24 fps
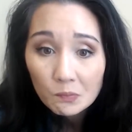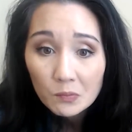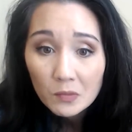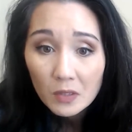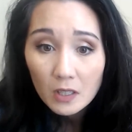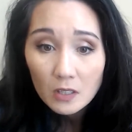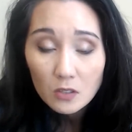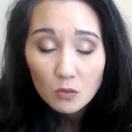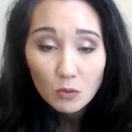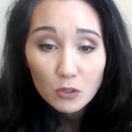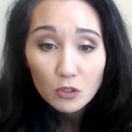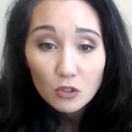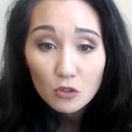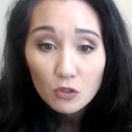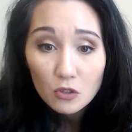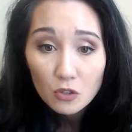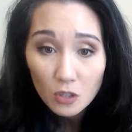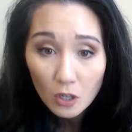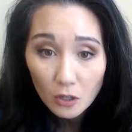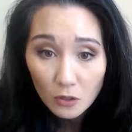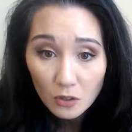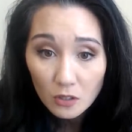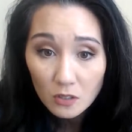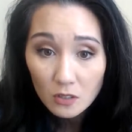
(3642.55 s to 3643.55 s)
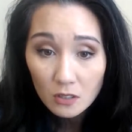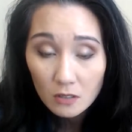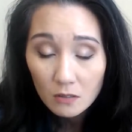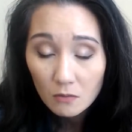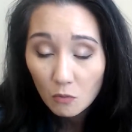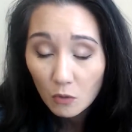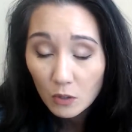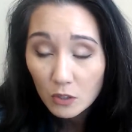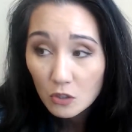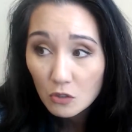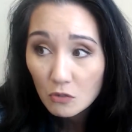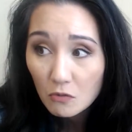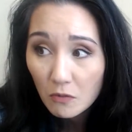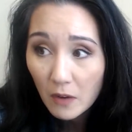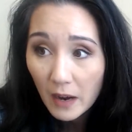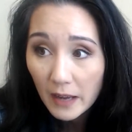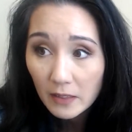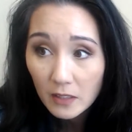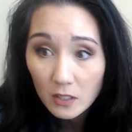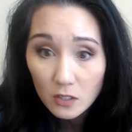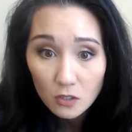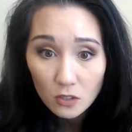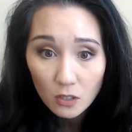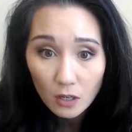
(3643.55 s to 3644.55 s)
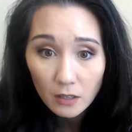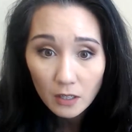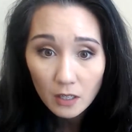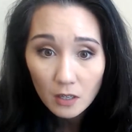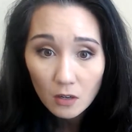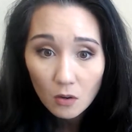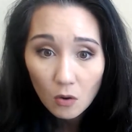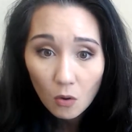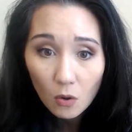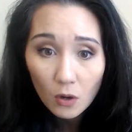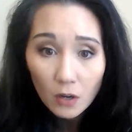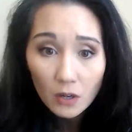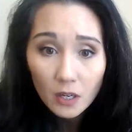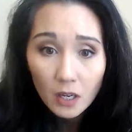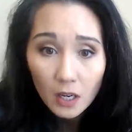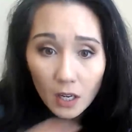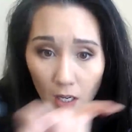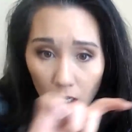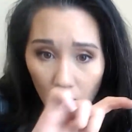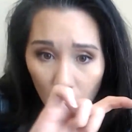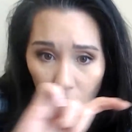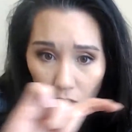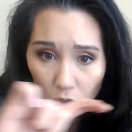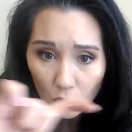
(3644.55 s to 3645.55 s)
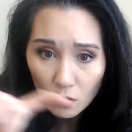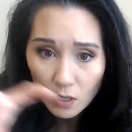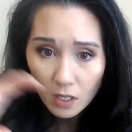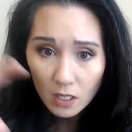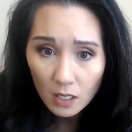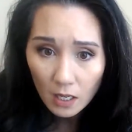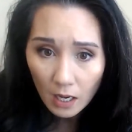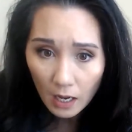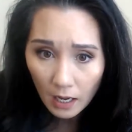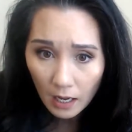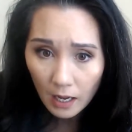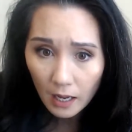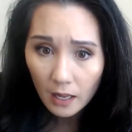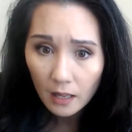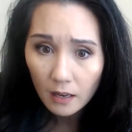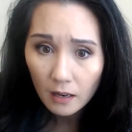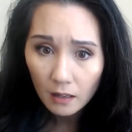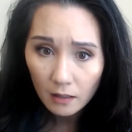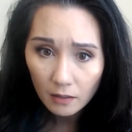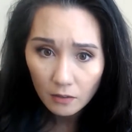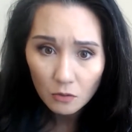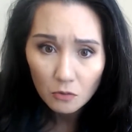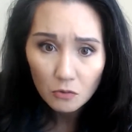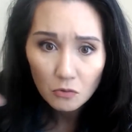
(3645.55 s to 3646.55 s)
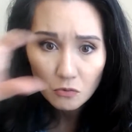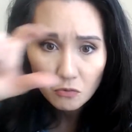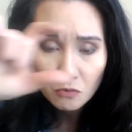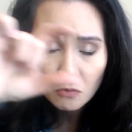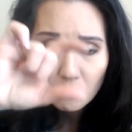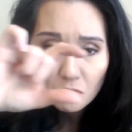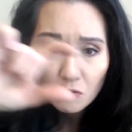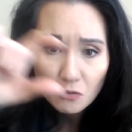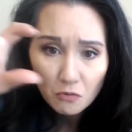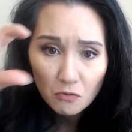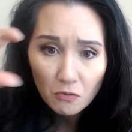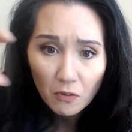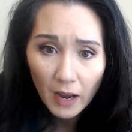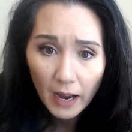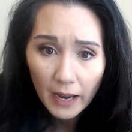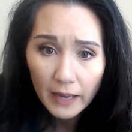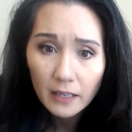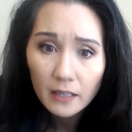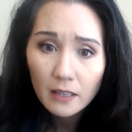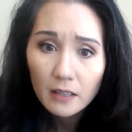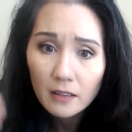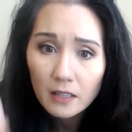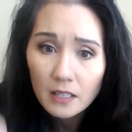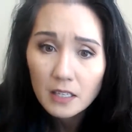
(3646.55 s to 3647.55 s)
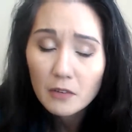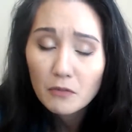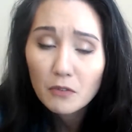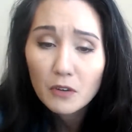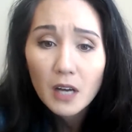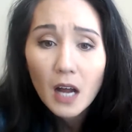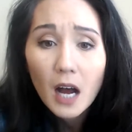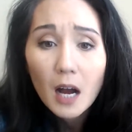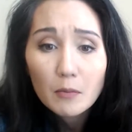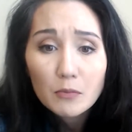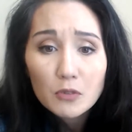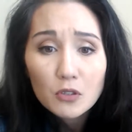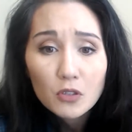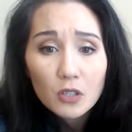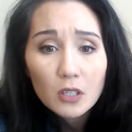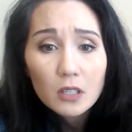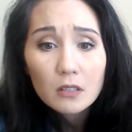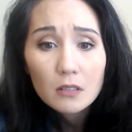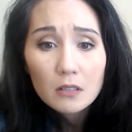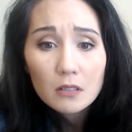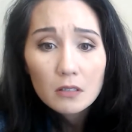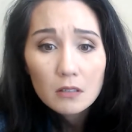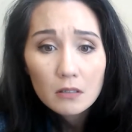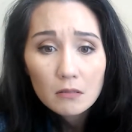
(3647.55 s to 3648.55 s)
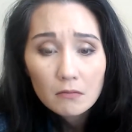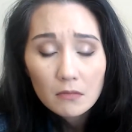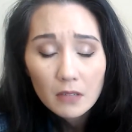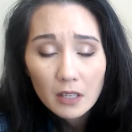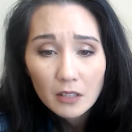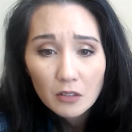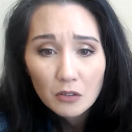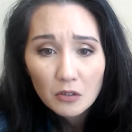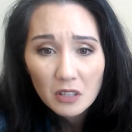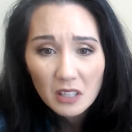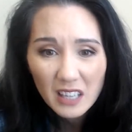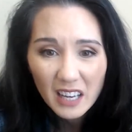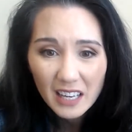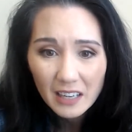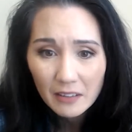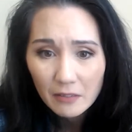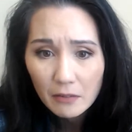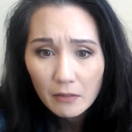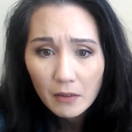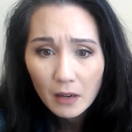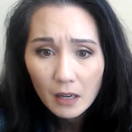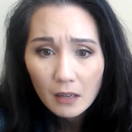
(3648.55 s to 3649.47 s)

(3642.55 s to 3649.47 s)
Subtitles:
Because once you find the starting chord, you can you find the different options, and you can kind of